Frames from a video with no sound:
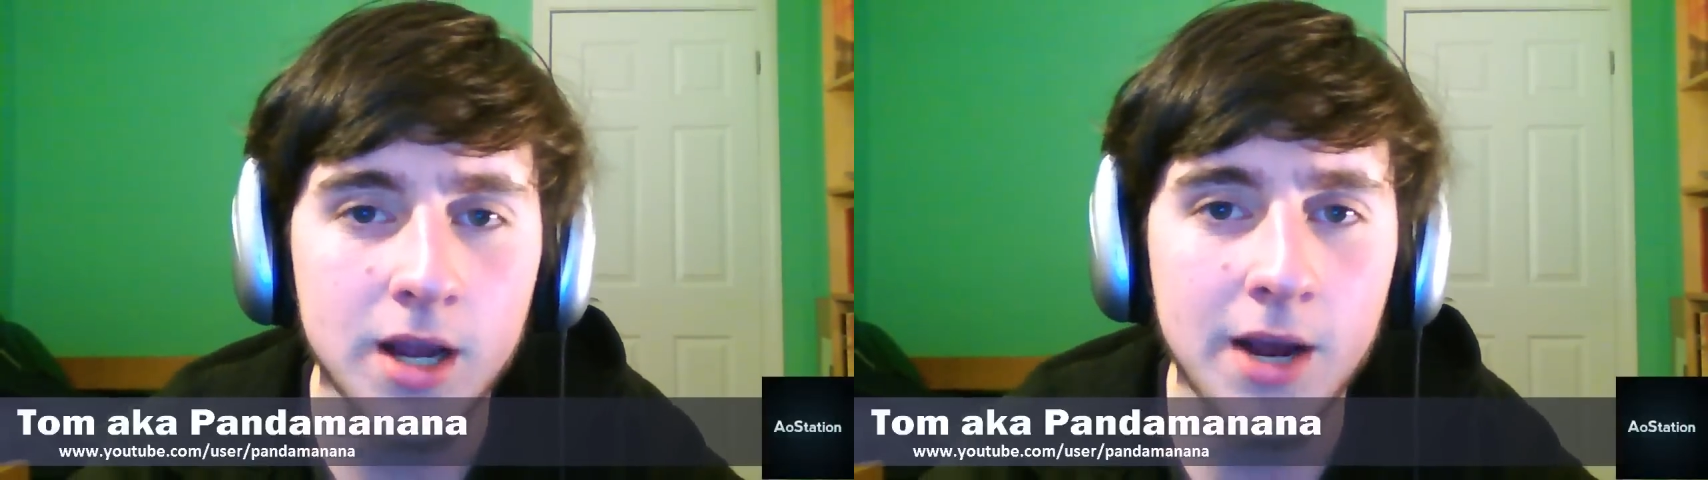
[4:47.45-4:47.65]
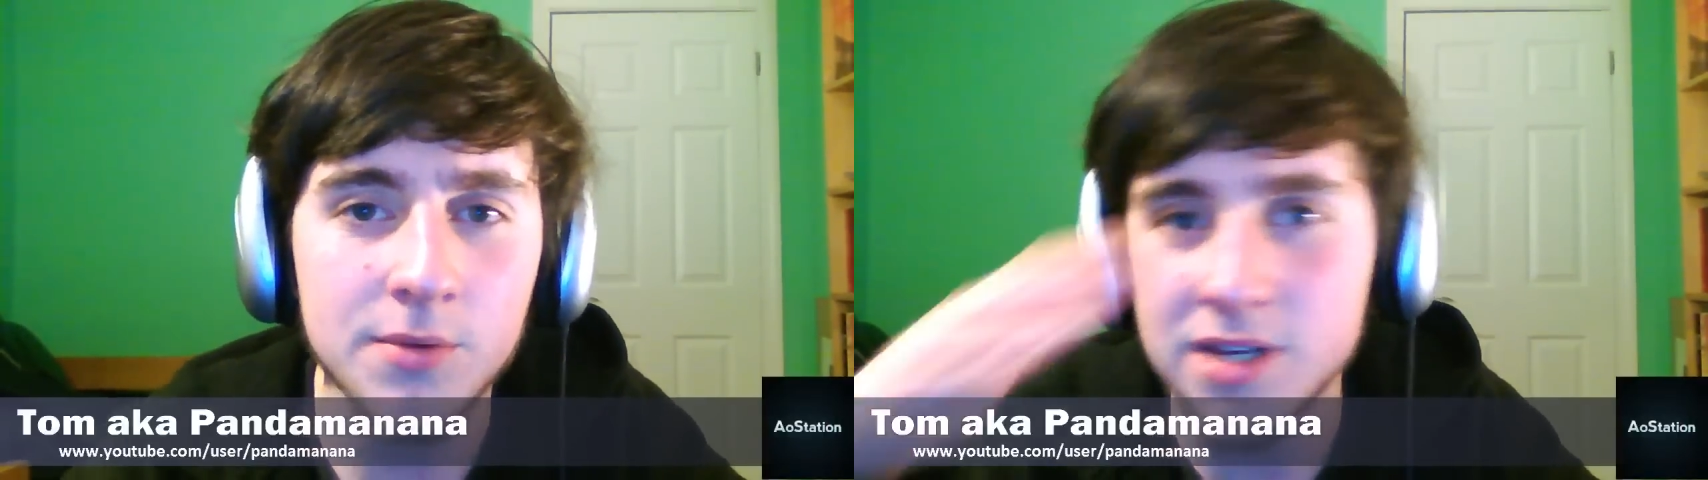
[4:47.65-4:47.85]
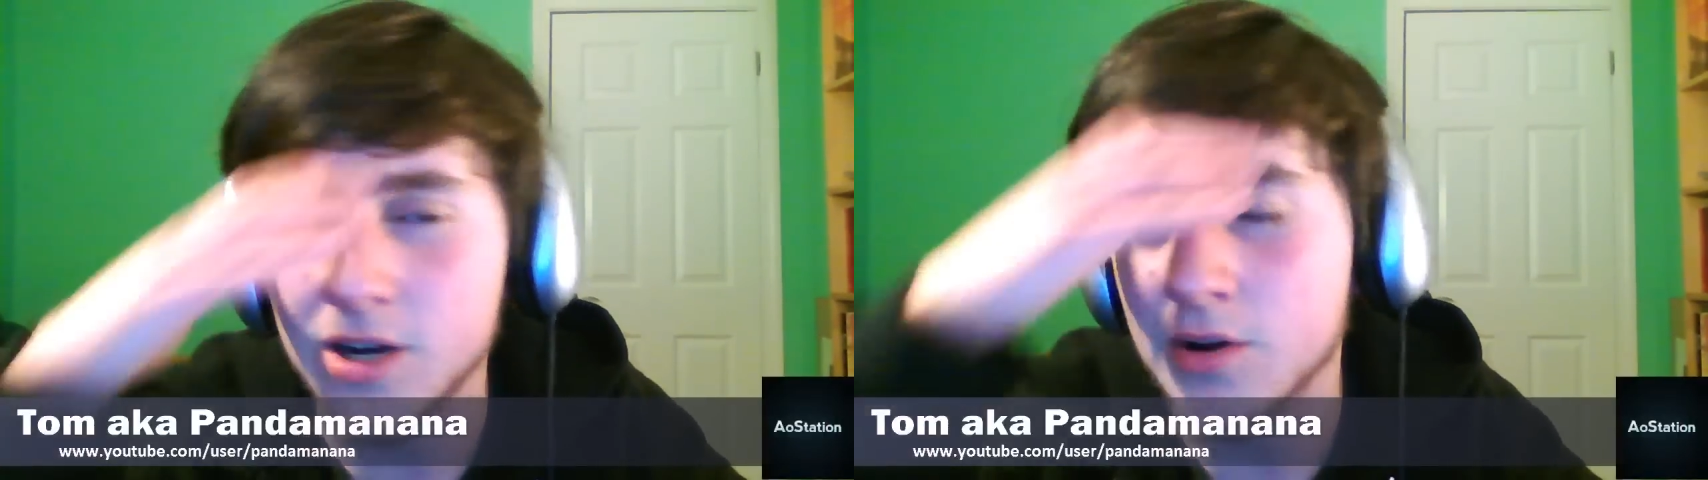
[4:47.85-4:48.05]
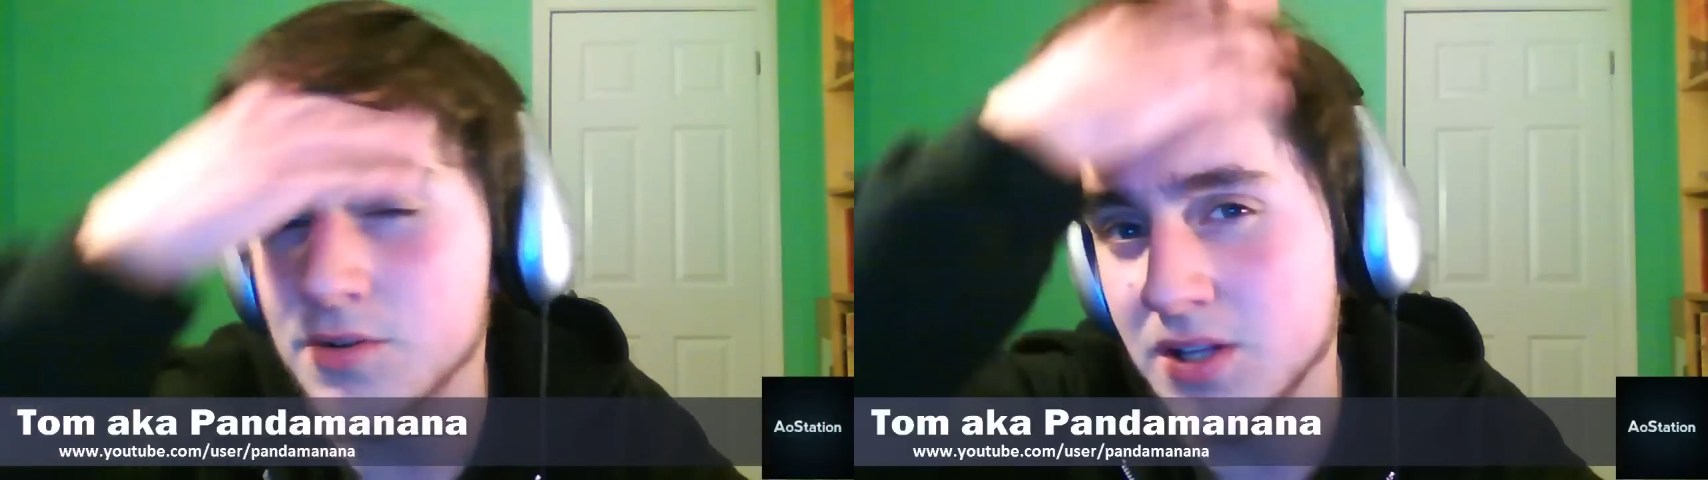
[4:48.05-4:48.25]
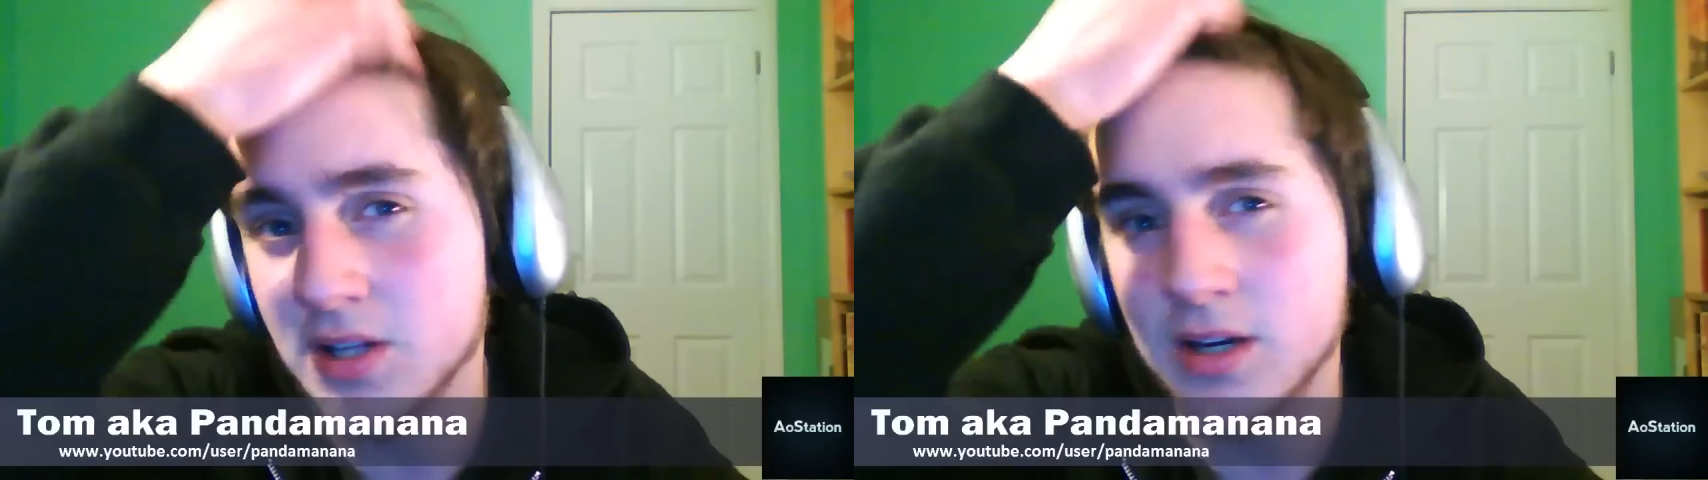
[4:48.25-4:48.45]
I
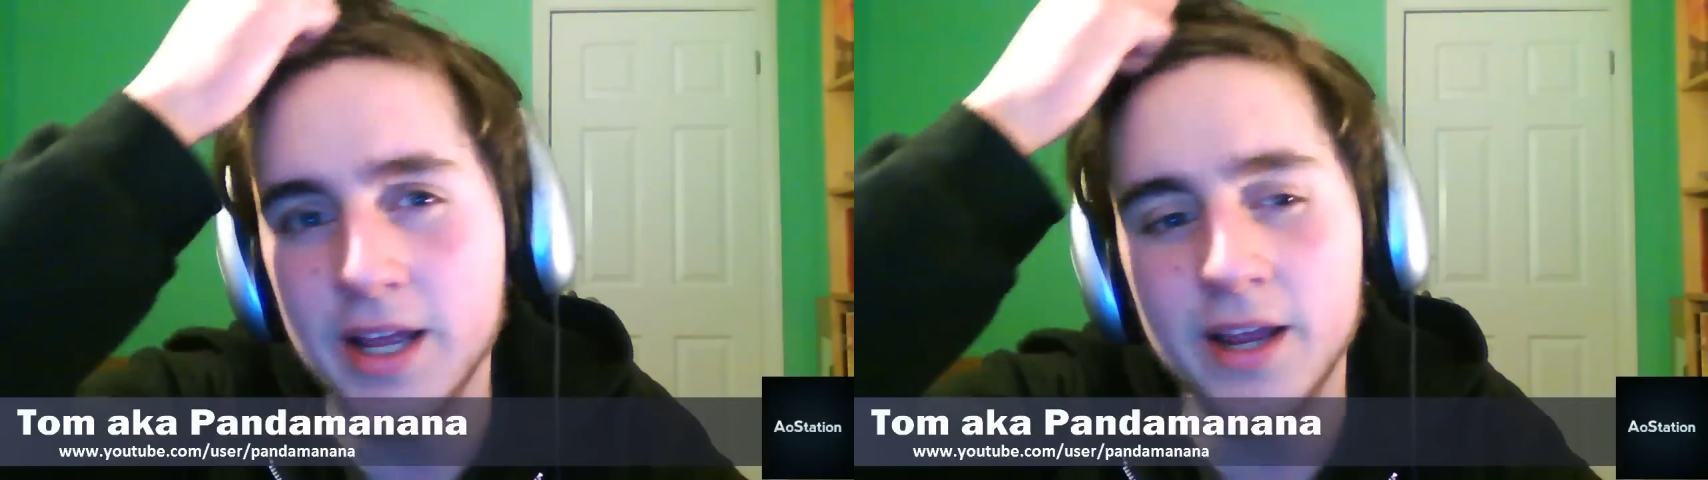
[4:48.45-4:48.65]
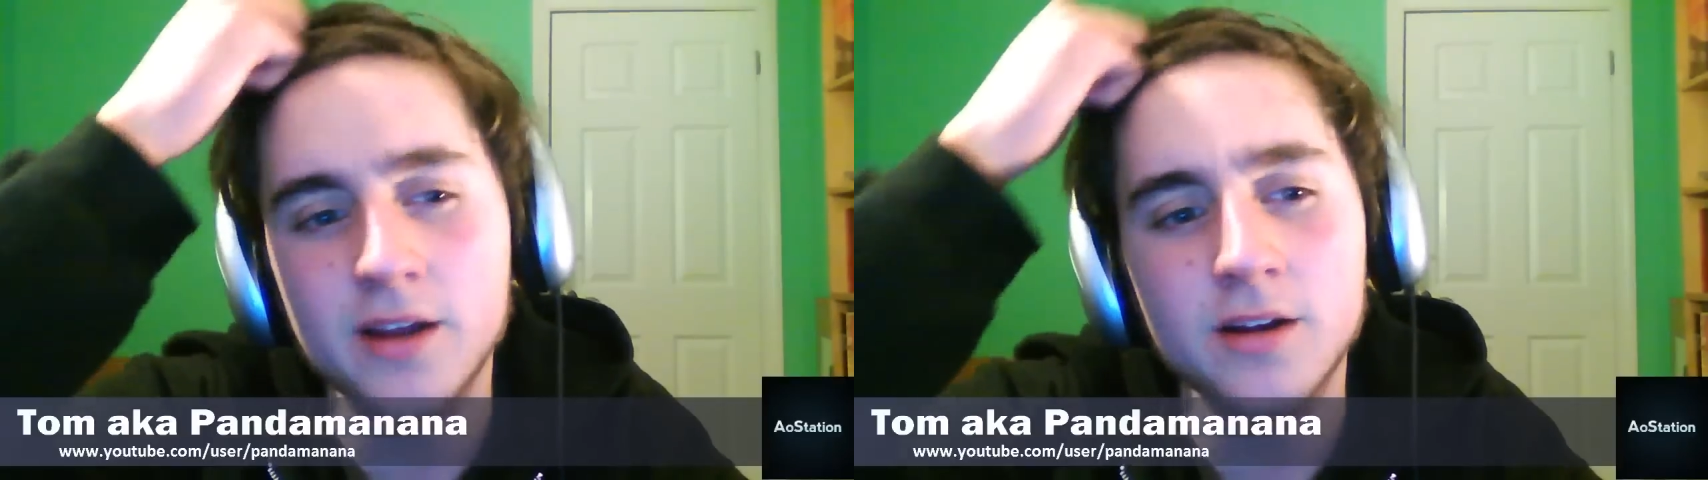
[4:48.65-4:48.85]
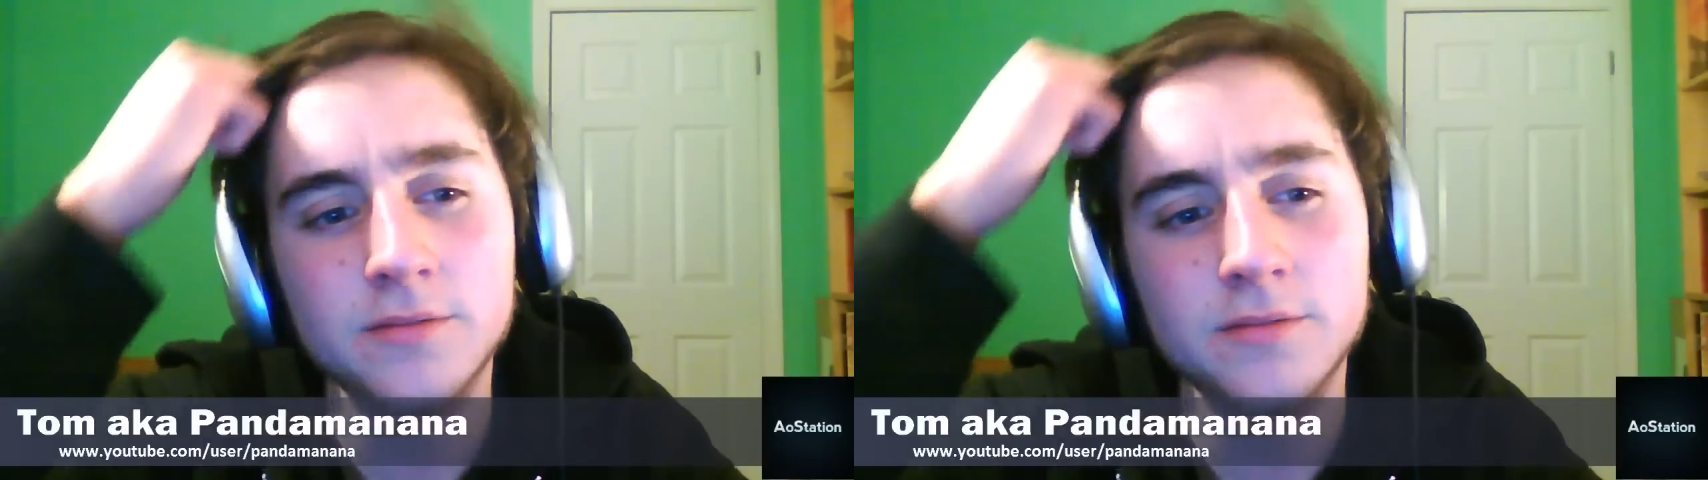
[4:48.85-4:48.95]
was a little like